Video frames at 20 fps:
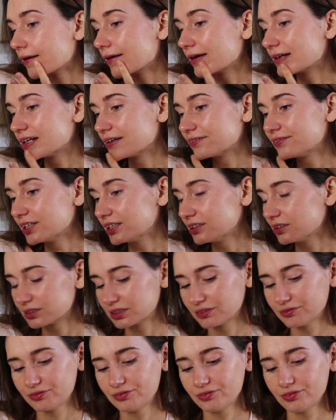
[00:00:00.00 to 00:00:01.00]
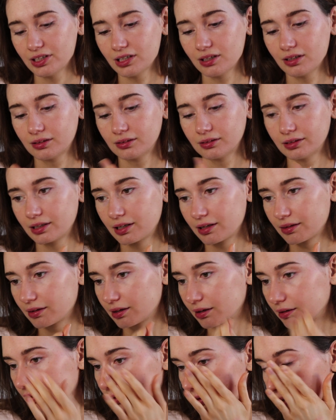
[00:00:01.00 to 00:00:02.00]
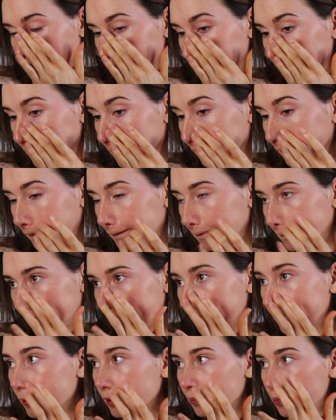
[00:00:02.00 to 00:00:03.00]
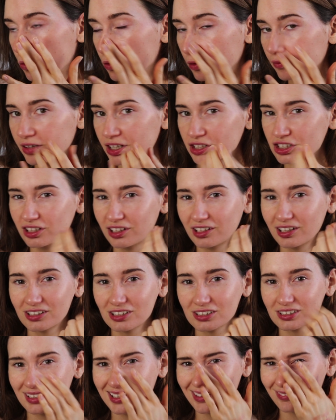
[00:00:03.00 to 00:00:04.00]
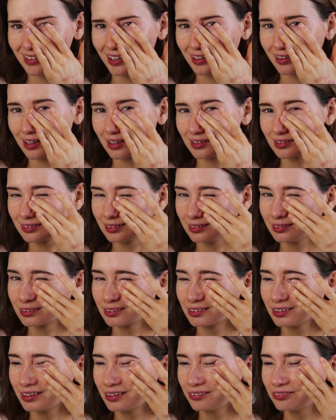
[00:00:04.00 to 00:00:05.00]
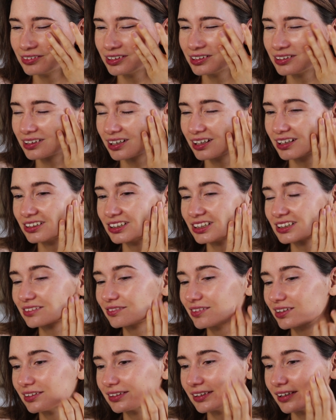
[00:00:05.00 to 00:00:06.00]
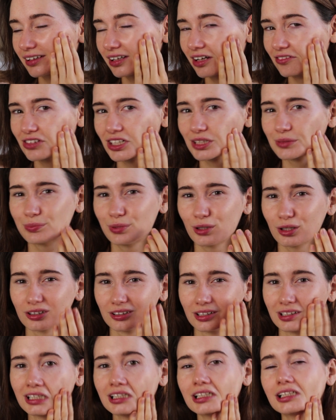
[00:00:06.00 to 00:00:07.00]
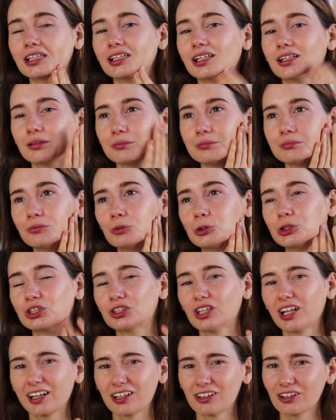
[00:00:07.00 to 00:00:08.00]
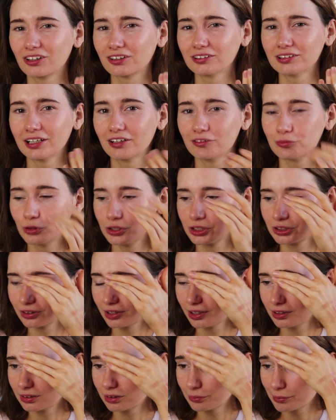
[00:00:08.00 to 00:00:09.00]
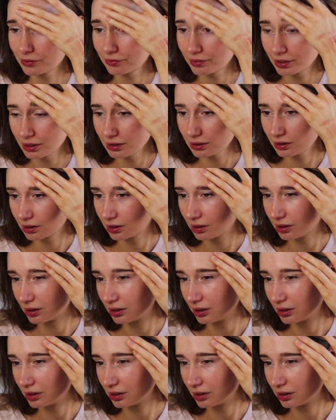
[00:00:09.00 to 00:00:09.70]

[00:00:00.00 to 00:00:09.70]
It definitely doesn't feel anything like the Professional. It doesn't have like that silicone-y feel. It kind of just feels like I've just put like another layer of moisturizer on my face.